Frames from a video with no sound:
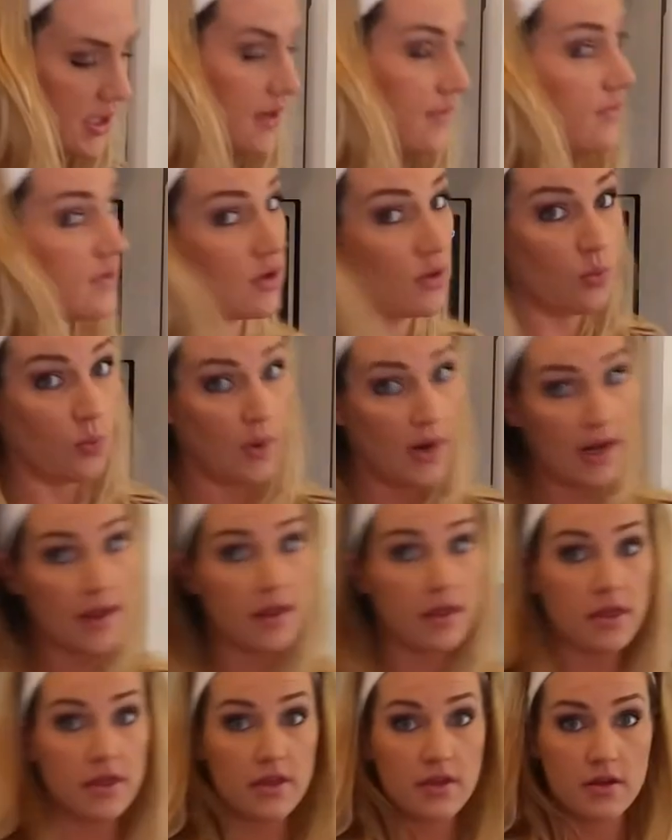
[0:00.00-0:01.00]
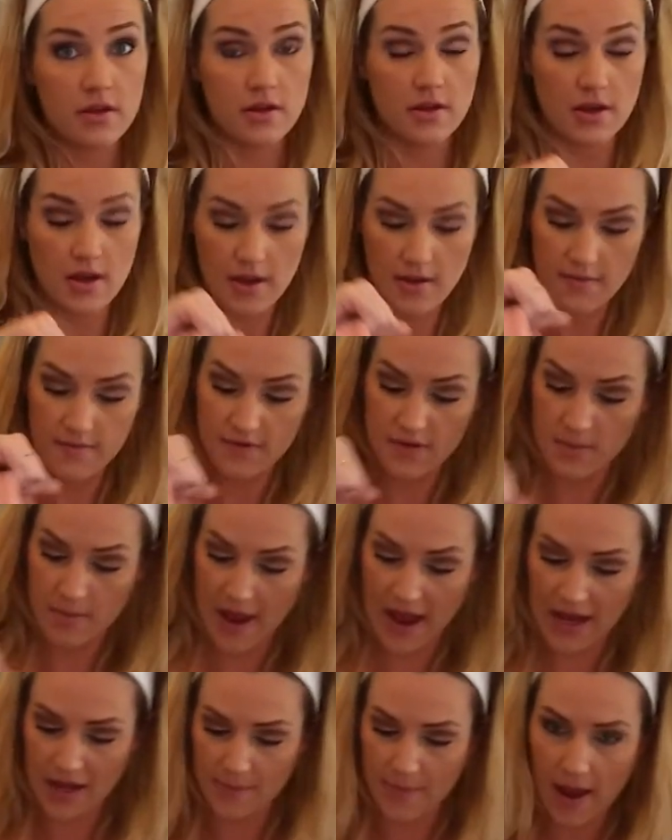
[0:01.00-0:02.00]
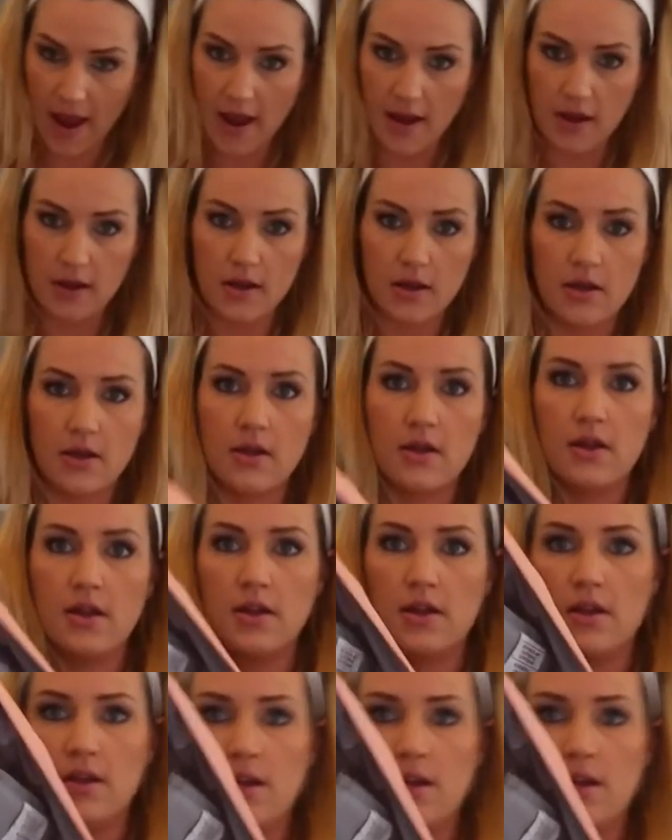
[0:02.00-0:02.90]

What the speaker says: the width of the backpack. I